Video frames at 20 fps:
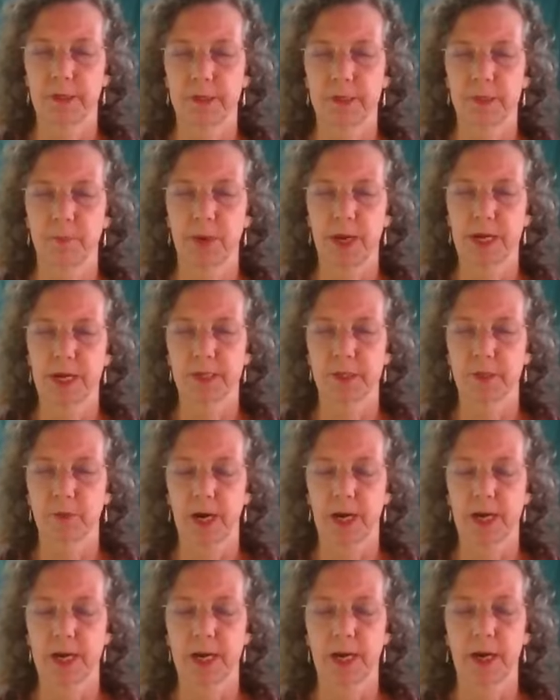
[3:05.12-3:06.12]
the space
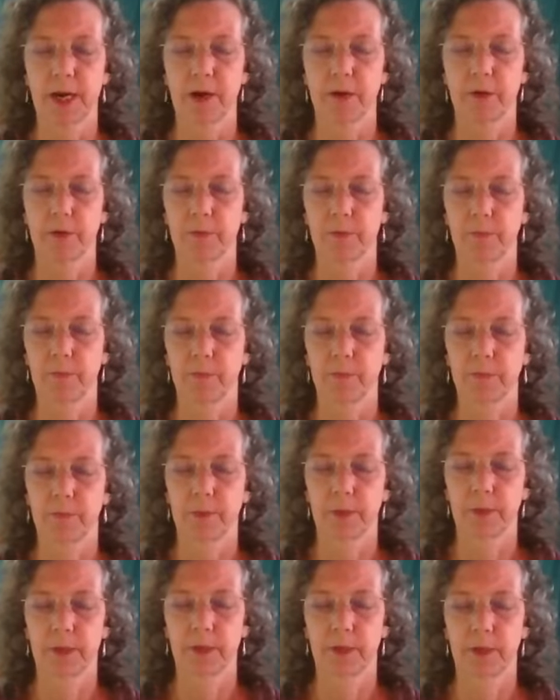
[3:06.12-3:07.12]
right now,
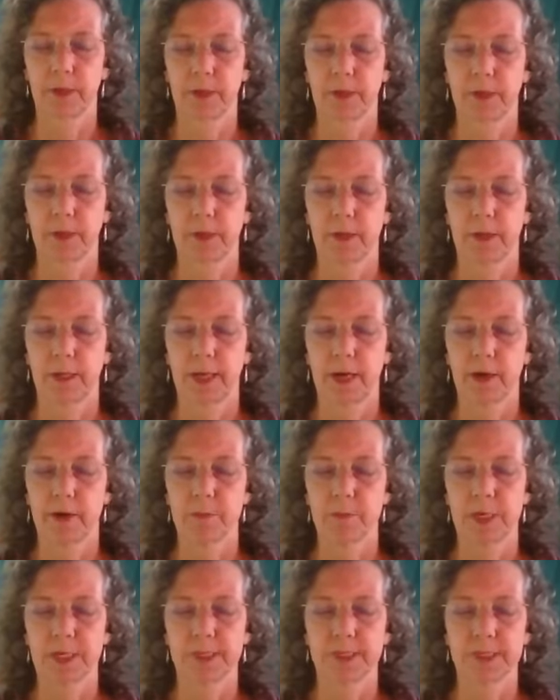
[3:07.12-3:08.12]

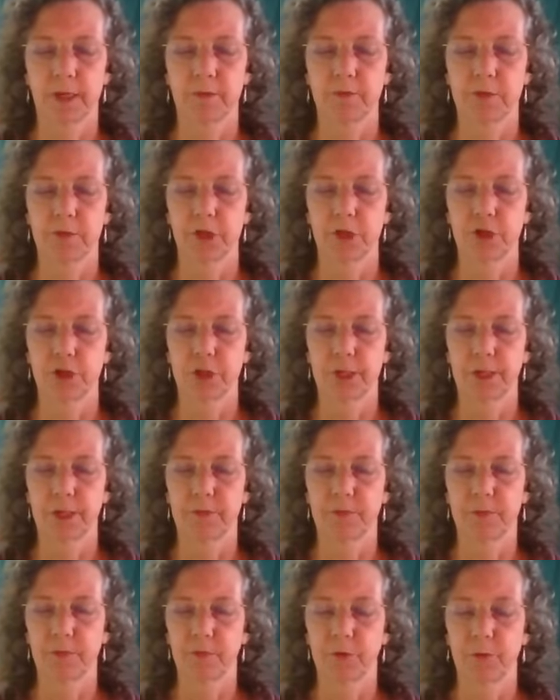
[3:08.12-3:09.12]
allowing myself to
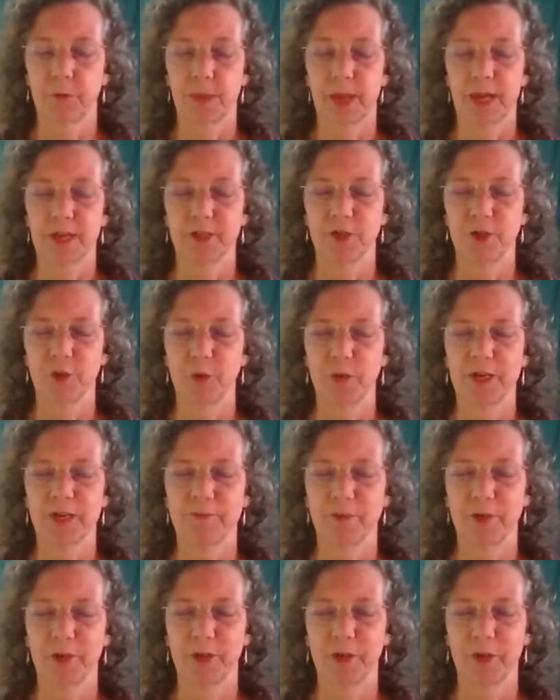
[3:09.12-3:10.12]
shift from that
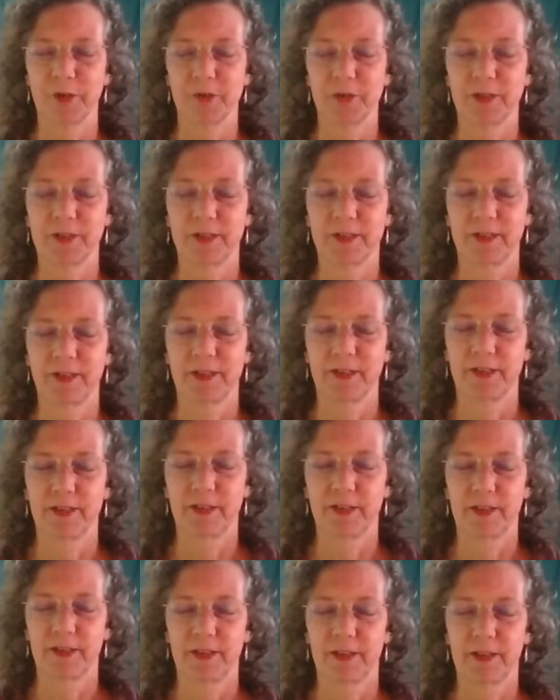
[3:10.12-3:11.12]
doing mode
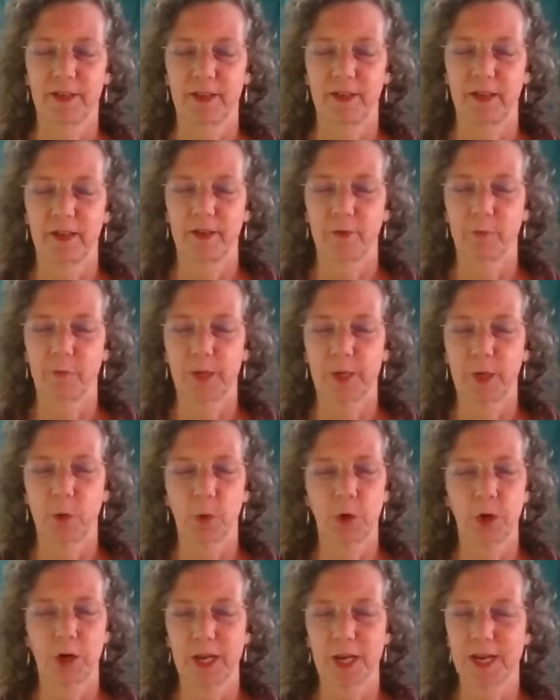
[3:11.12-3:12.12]
of
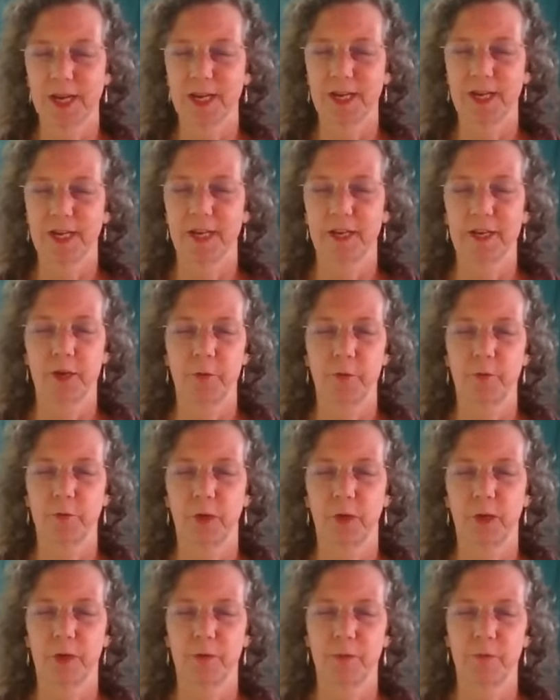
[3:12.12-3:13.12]
recording and
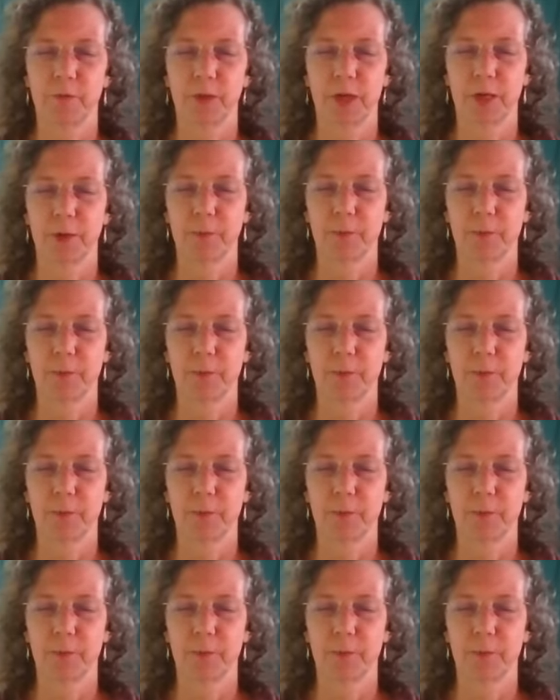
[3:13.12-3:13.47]
of